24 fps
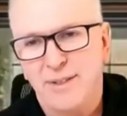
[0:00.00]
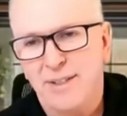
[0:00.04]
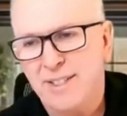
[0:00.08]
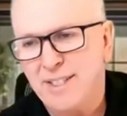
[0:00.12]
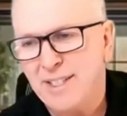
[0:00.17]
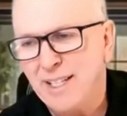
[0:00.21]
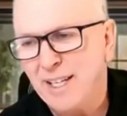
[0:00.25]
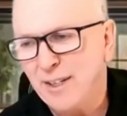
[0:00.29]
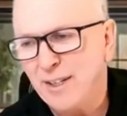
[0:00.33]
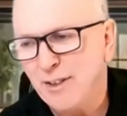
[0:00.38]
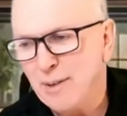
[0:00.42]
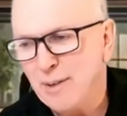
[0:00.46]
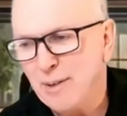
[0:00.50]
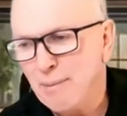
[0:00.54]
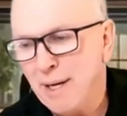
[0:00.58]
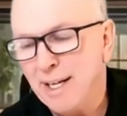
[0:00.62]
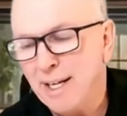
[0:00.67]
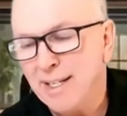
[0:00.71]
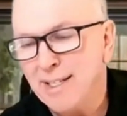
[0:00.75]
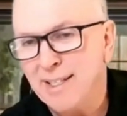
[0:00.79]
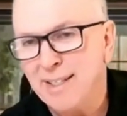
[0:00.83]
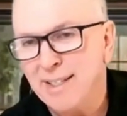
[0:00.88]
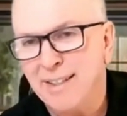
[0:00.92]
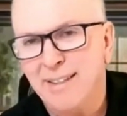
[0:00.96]
That's crazy. I couldn't
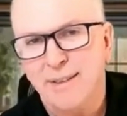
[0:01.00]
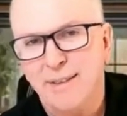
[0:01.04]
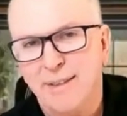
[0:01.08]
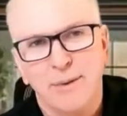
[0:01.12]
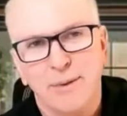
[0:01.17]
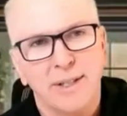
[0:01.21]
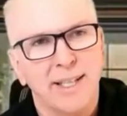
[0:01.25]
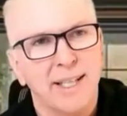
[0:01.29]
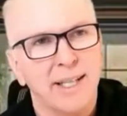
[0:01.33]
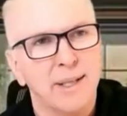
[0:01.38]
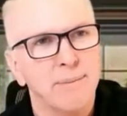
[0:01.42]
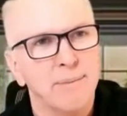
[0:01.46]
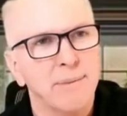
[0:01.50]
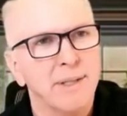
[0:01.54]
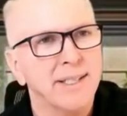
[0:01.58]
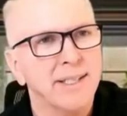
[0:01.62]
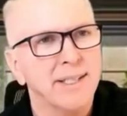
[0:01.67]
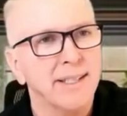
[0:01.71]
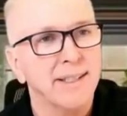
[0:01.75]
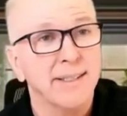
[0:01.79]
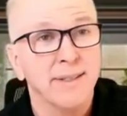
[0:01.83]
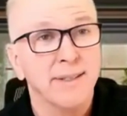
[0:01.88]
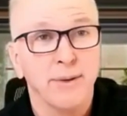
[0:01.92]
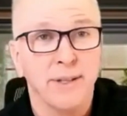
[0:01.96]
imagine what kind of
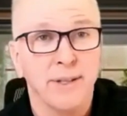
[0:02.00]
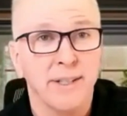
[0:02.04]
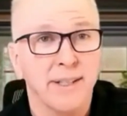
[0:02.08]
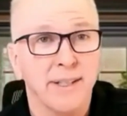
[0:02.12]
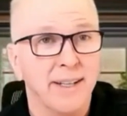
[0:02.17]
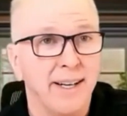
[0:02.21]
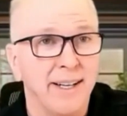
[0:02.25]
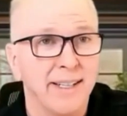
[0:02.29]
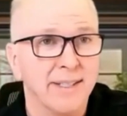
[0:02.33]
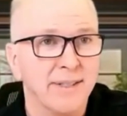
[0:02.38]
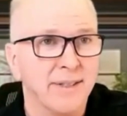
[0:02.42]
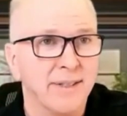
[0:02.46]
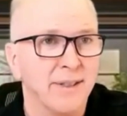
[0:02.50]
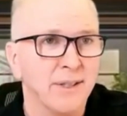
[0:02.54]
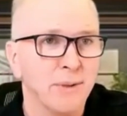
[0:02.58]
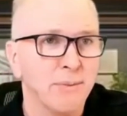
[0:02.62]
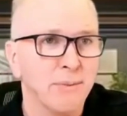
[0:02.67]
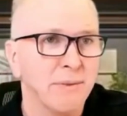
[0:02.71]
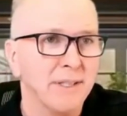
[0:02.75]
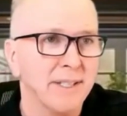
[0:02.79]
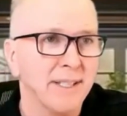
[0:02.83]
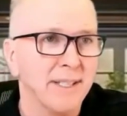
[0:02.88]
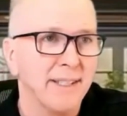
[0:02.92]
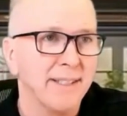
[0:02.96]
machines or the cost of
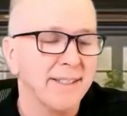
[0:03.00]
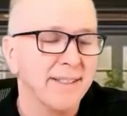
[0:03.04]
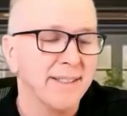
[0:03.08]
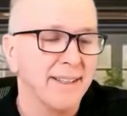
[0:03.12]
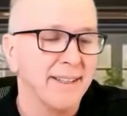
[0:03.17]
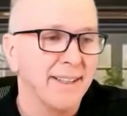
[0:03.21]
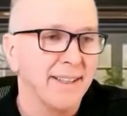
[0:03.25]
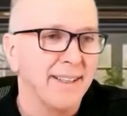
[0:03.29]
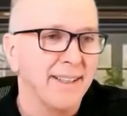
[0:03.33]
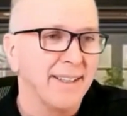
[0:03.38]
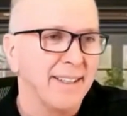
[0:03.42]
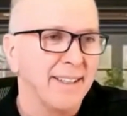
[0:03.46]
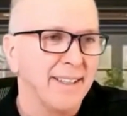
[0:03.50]
those machines